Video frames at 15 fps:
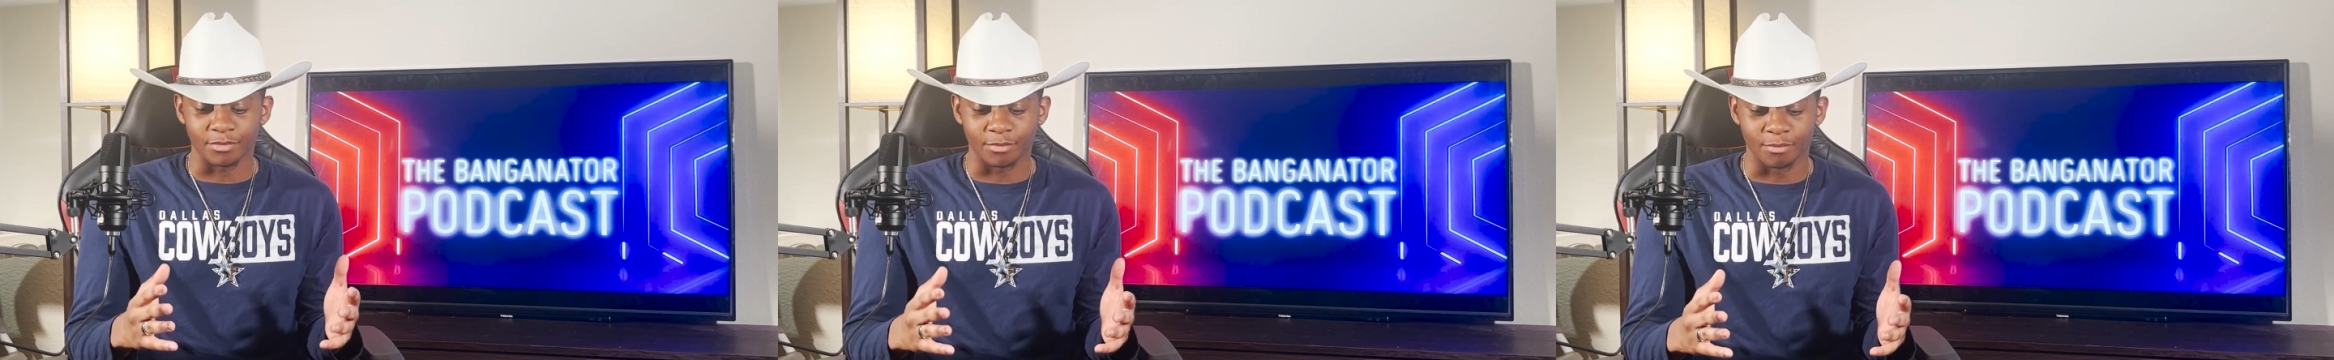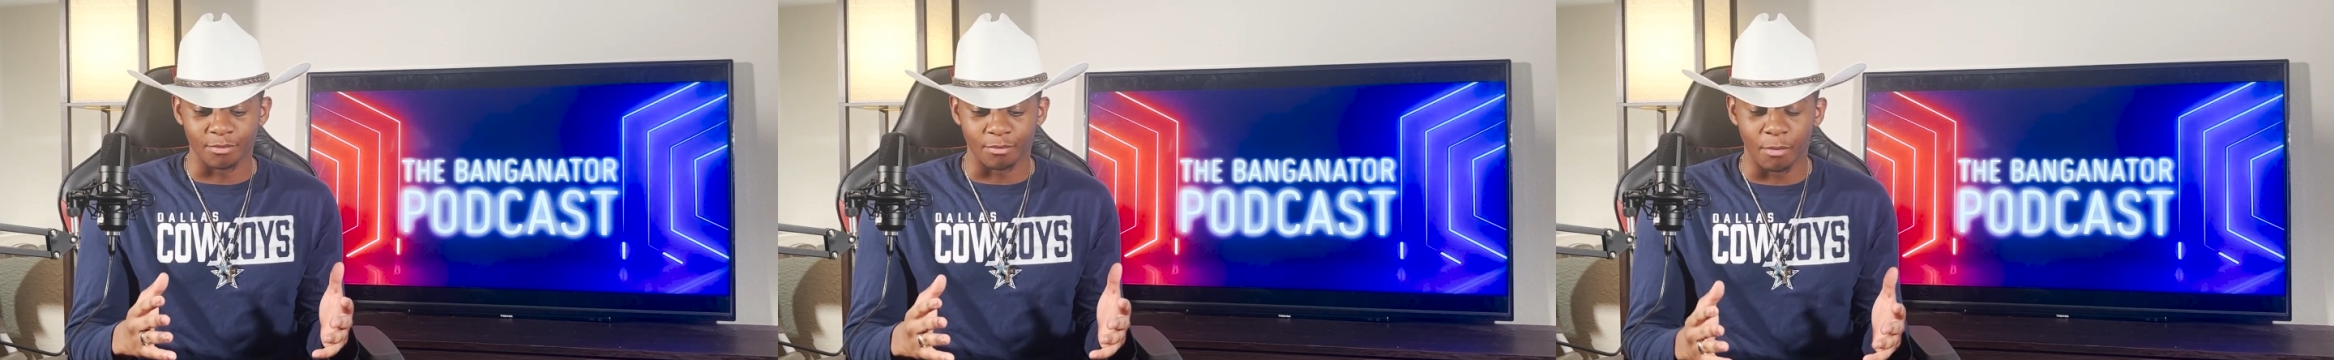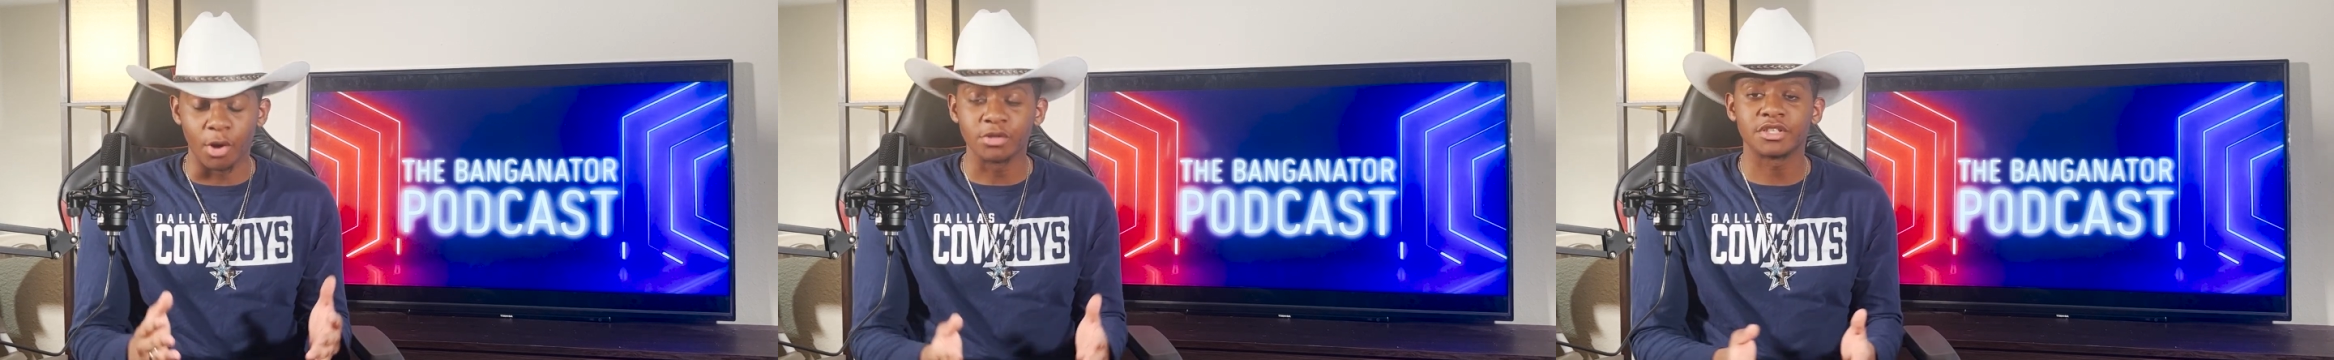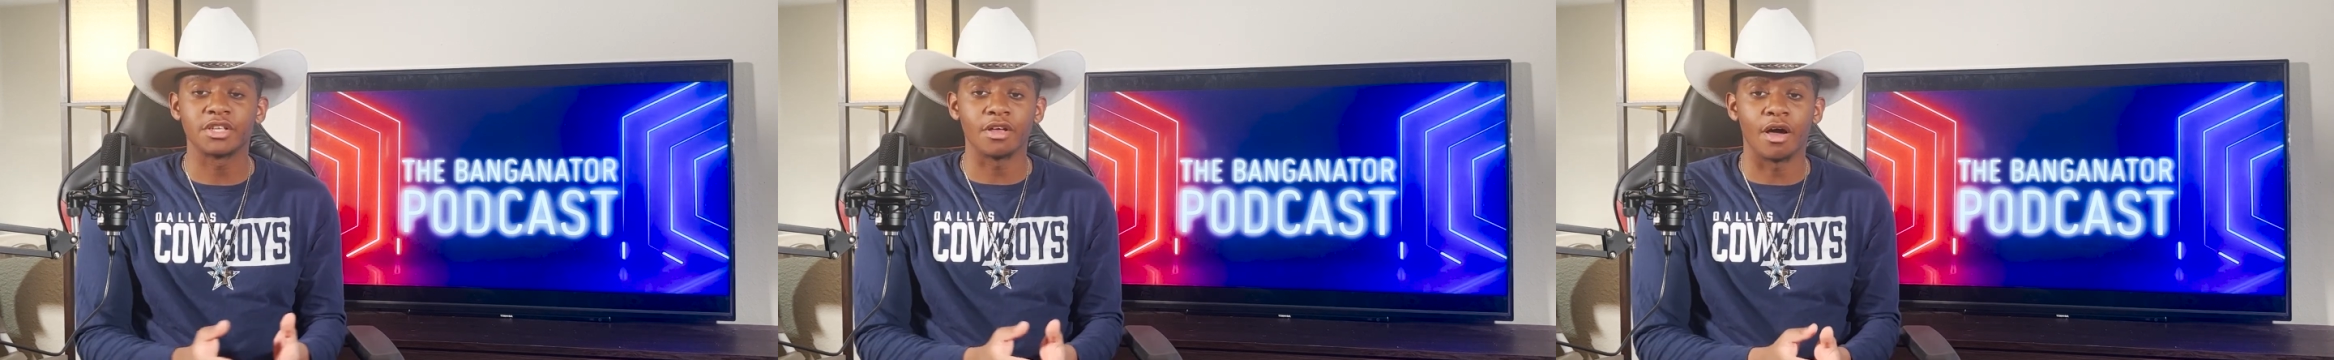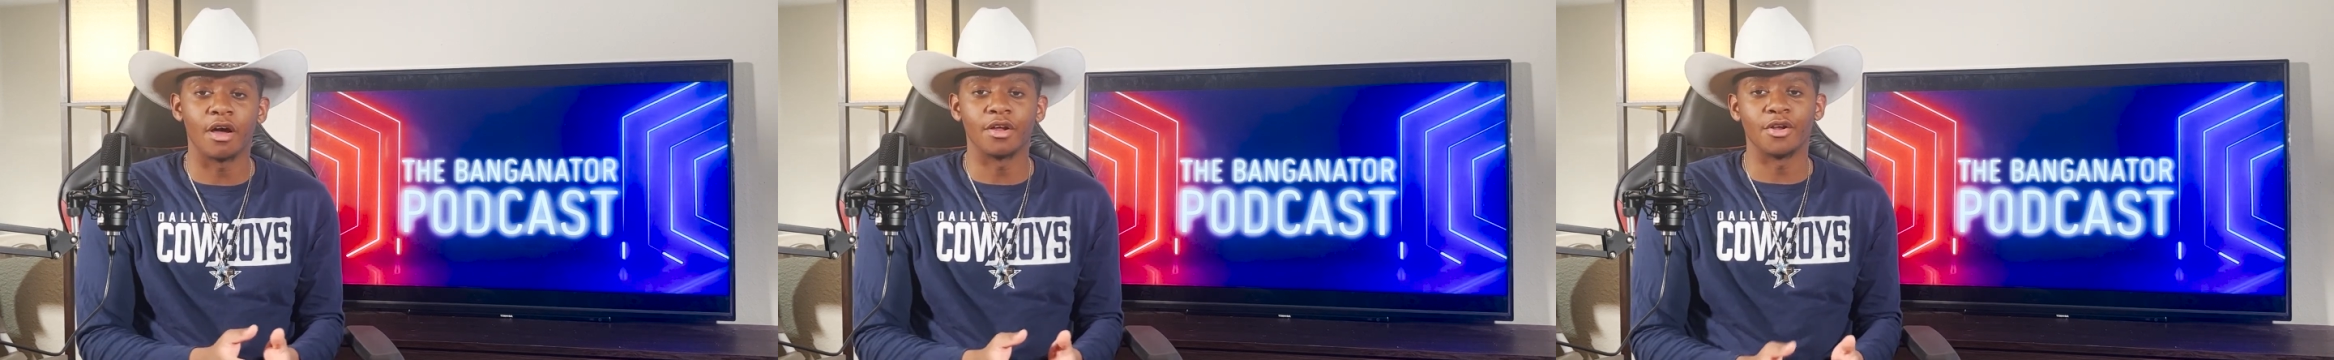most of
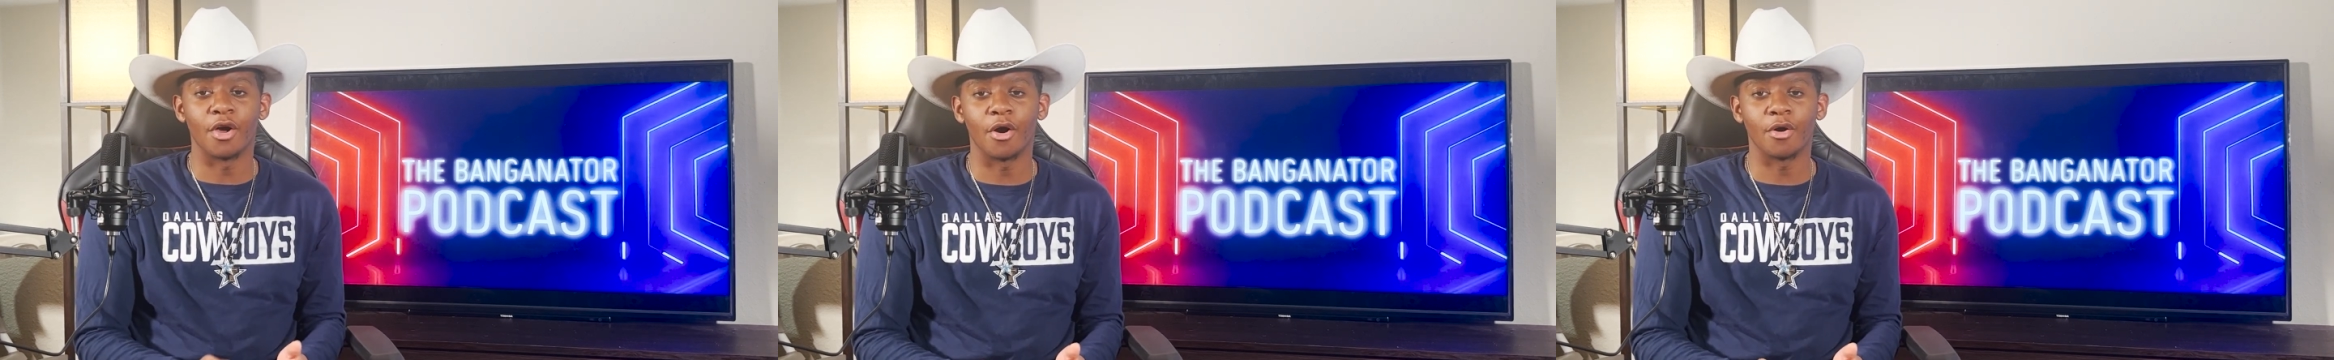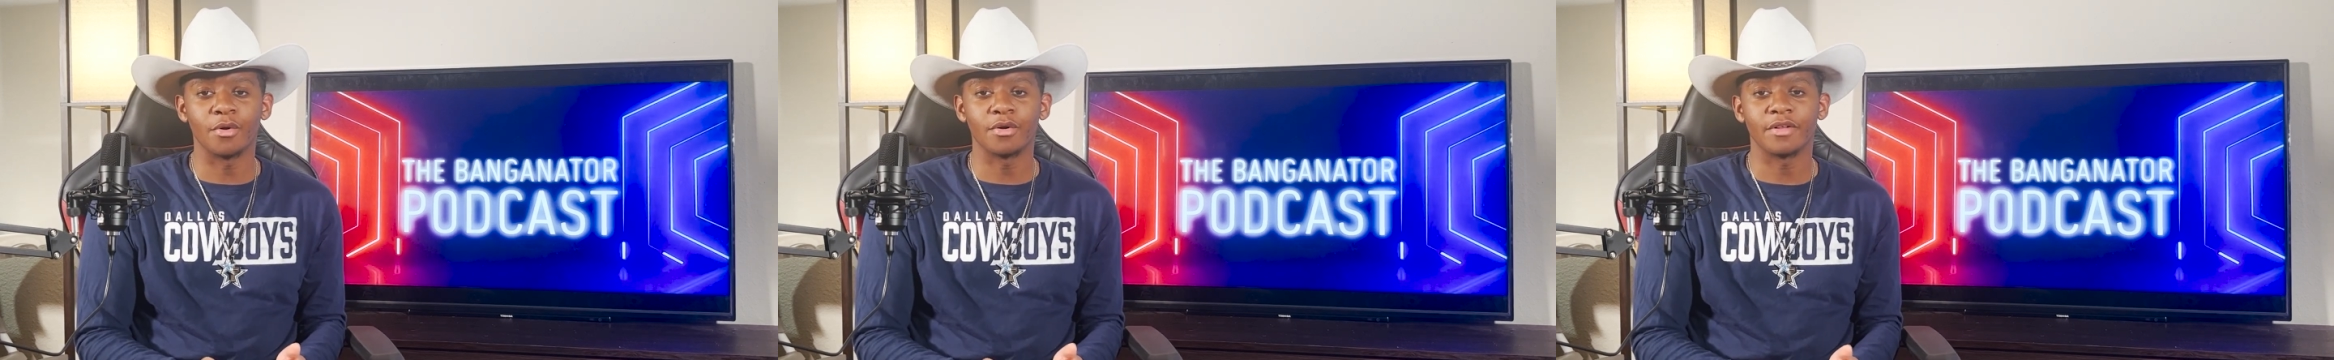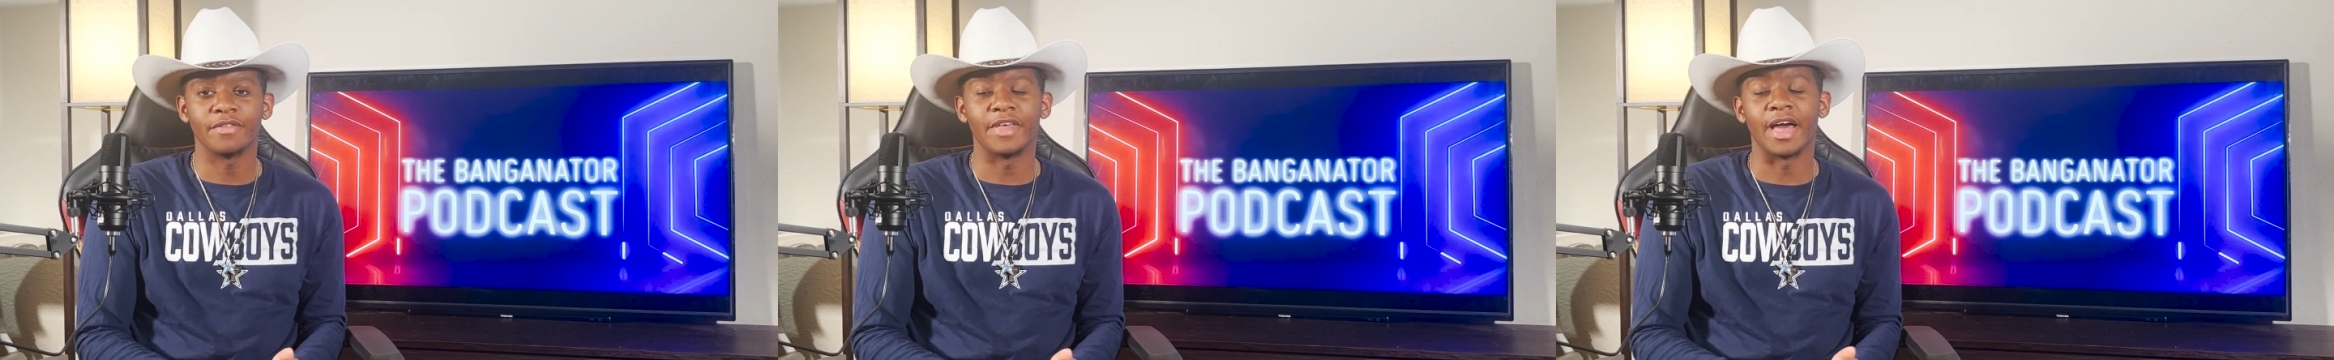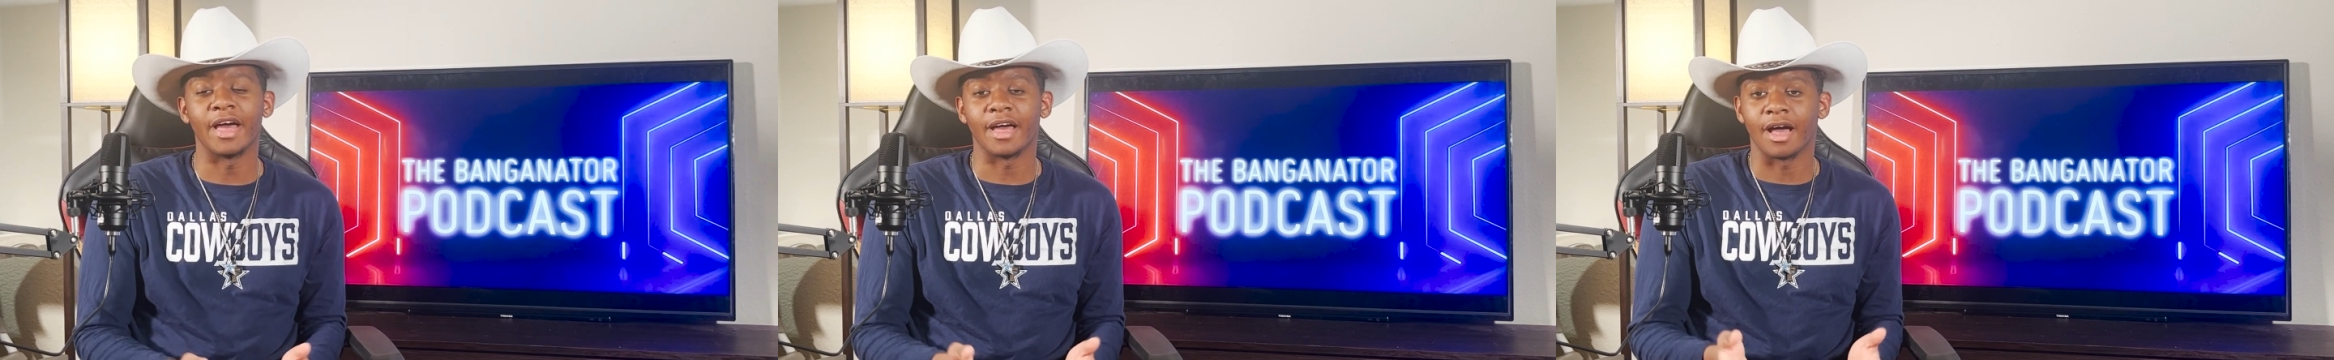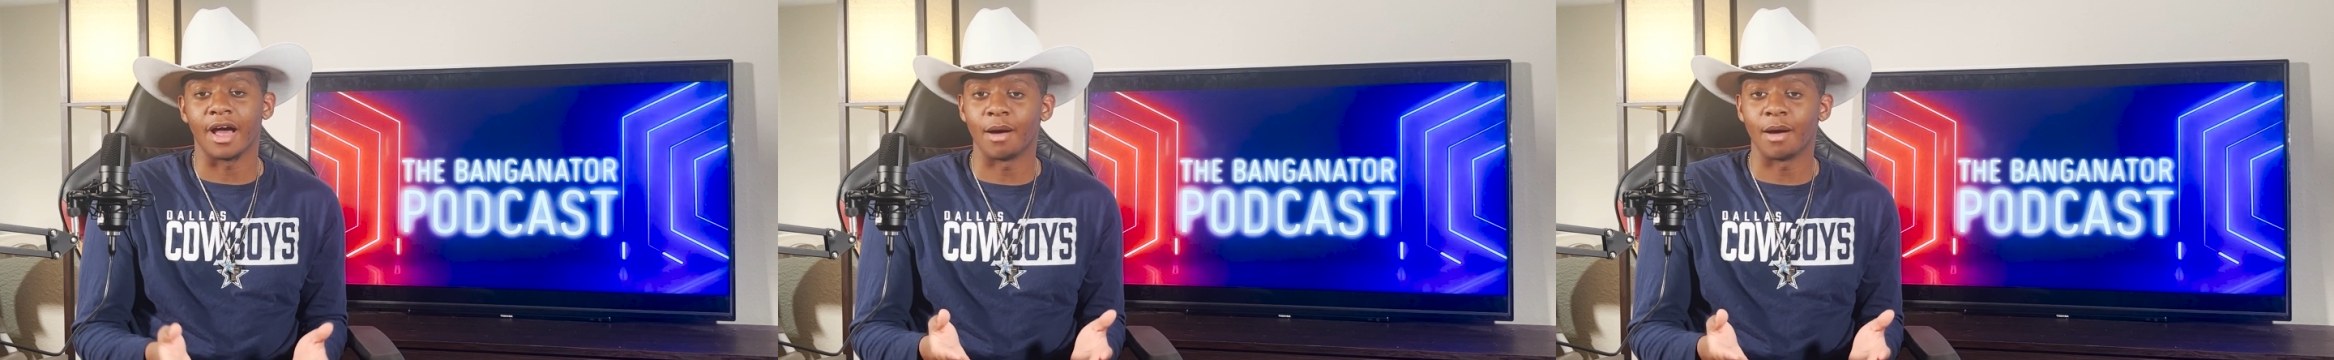y'all know that